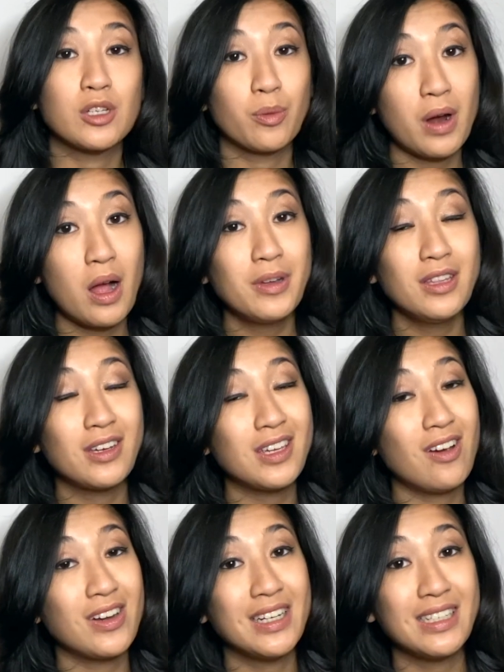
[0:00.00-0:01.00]
they're probably
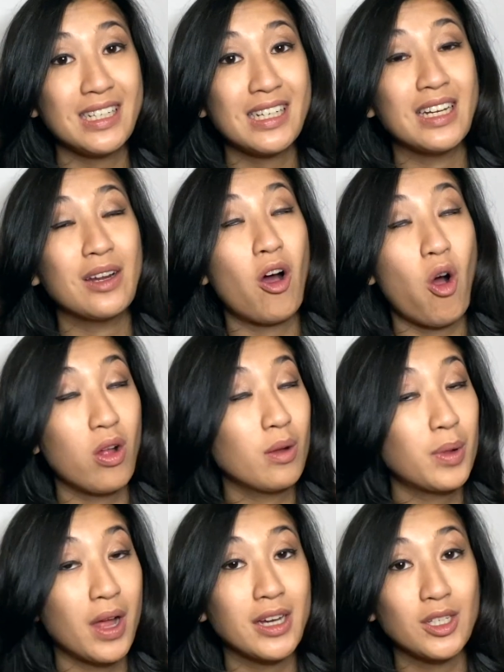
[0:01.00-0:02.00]
looking on Indeed and all
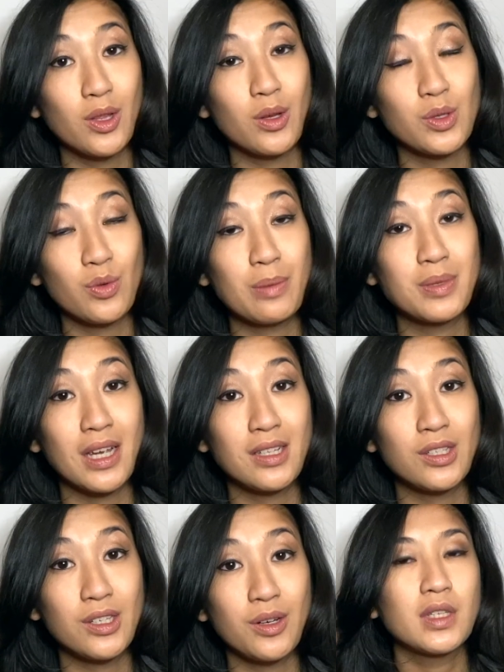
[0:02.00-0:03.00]
applying to those
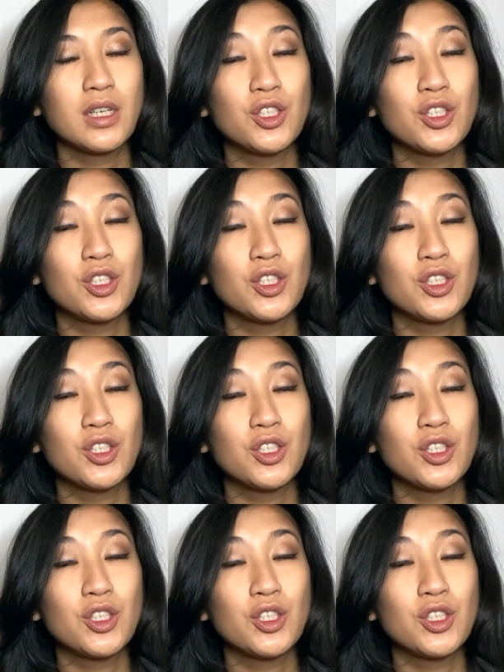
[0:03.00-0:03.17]
websites too.